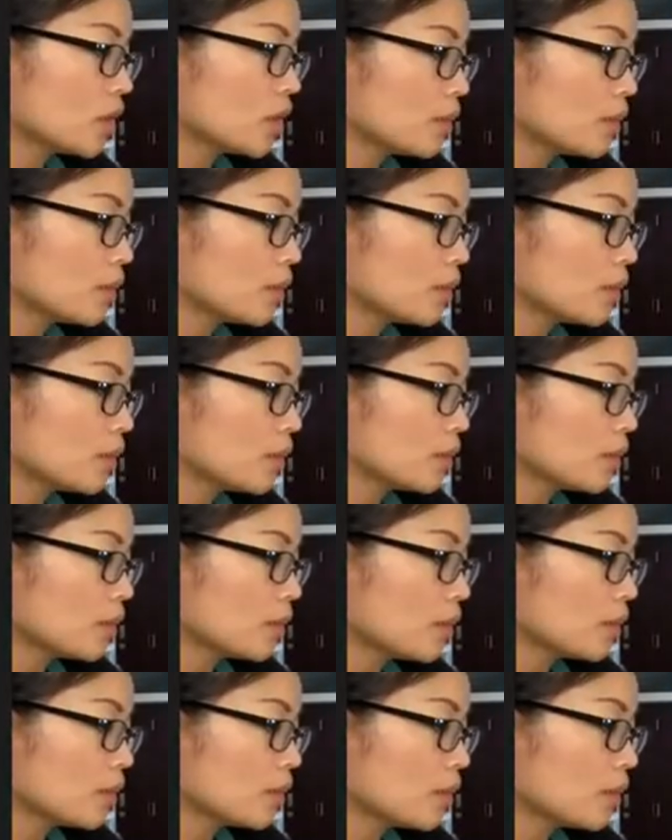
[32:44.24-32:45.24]
on top
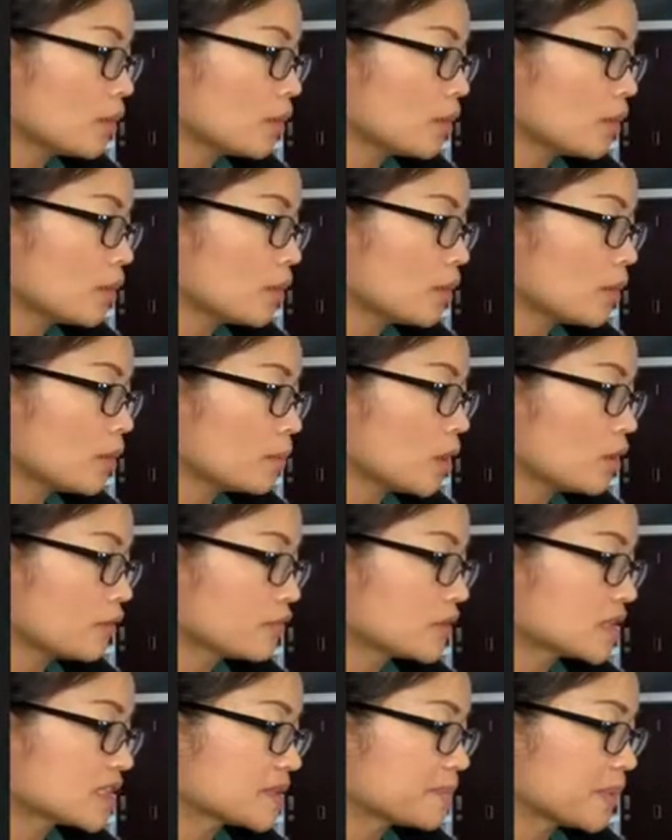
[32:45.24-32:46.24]

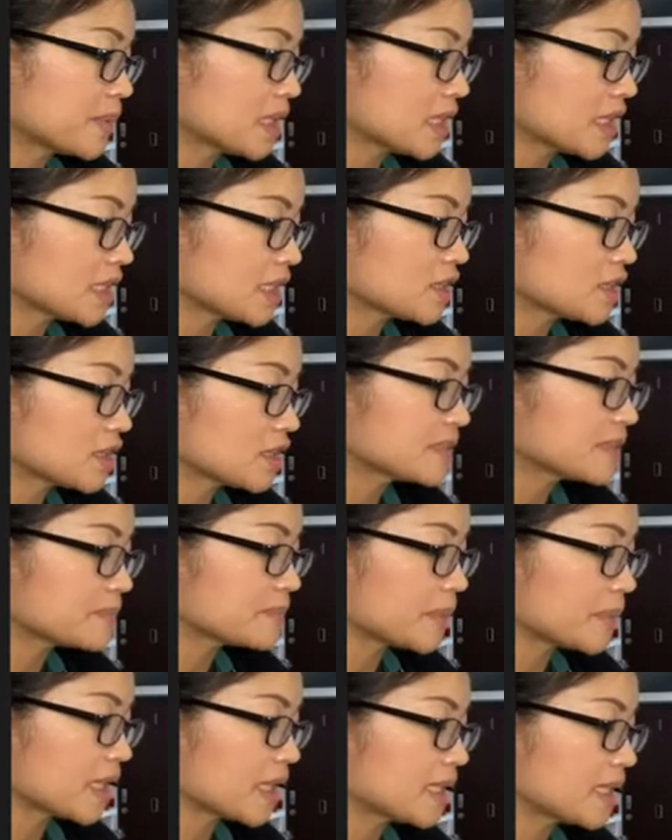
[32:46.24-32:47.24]
of the
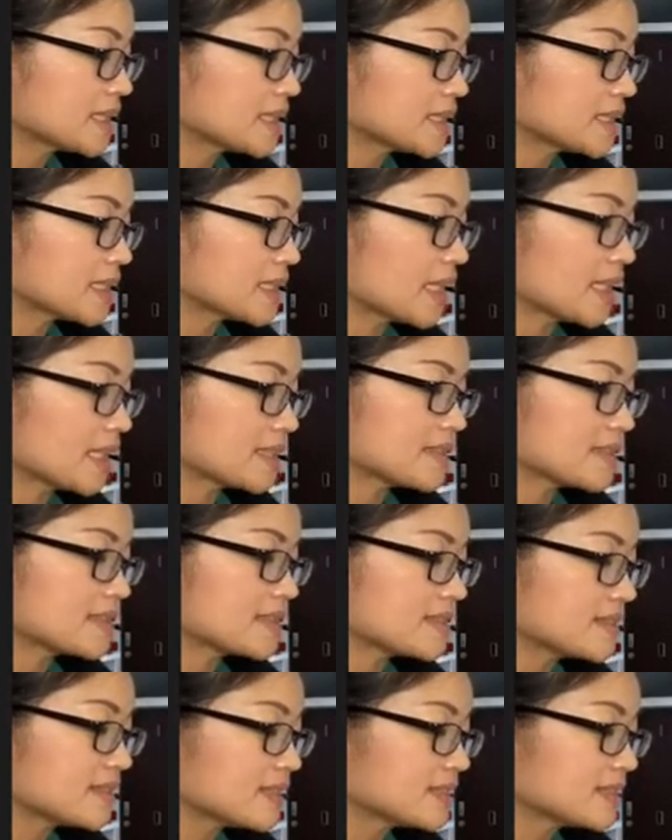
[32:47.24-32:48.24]
spinach and space
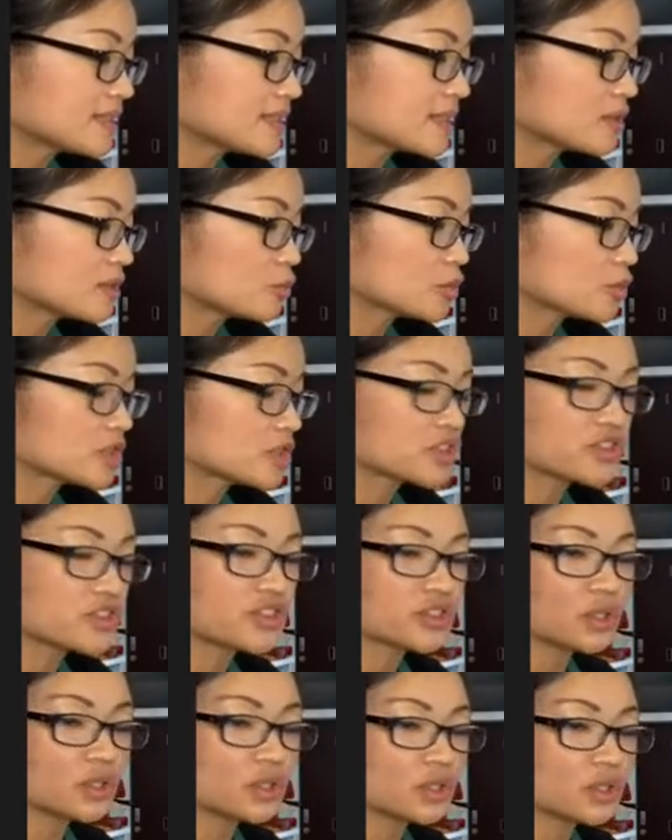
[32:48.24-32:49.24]
and season
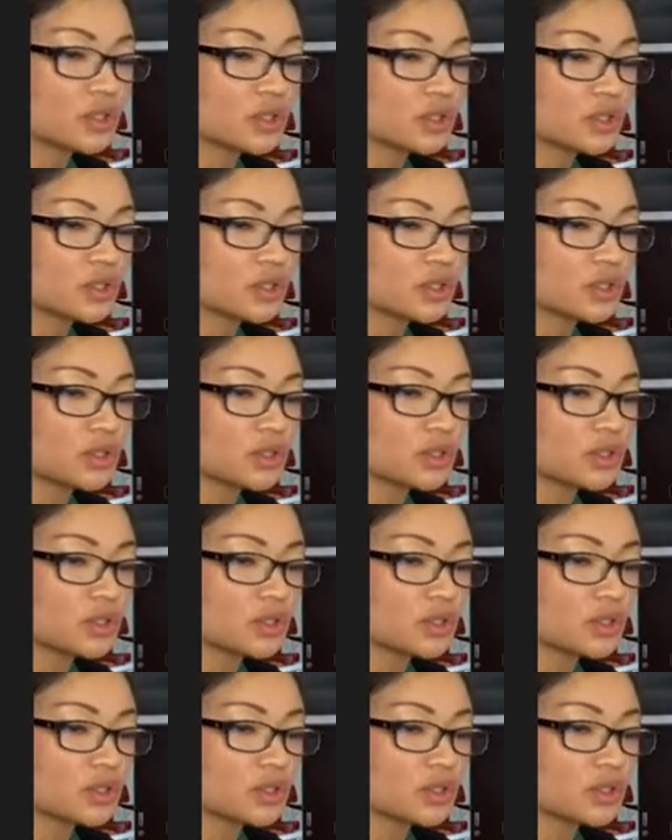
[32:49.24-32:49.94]
with salt